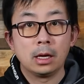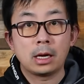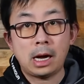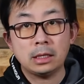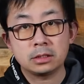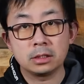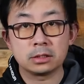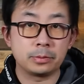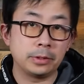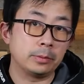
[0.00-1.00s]
casting the
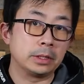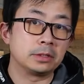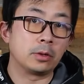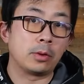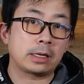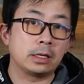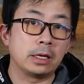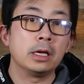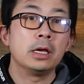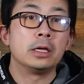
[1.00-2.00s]
spinnerbait directly